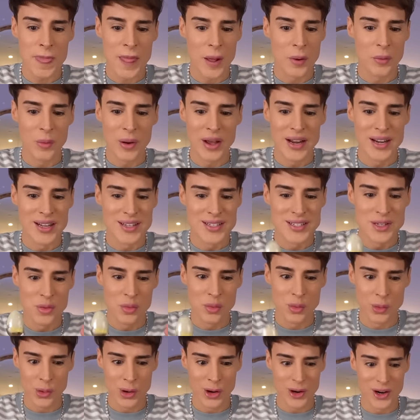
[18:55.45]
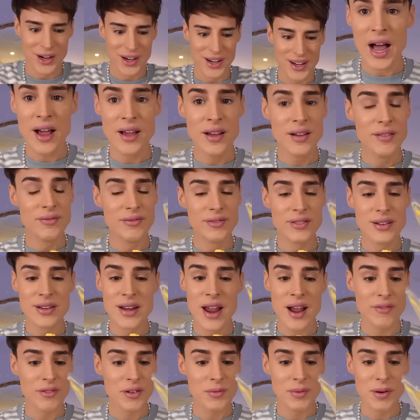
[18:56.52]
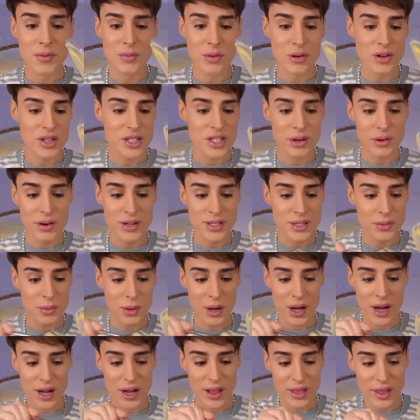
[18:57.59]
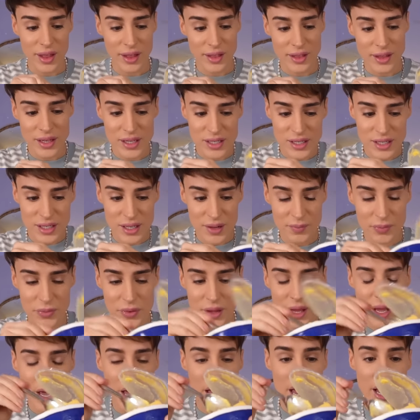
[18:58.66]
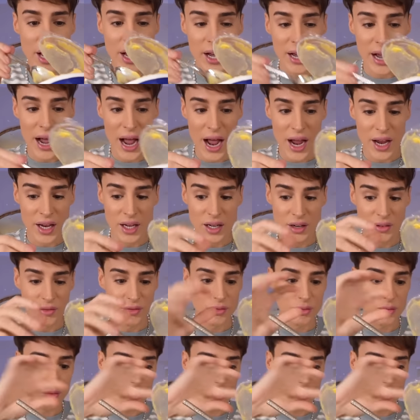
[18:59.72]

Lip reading: Why does it work? I have never been more serious about anything. This, it kind of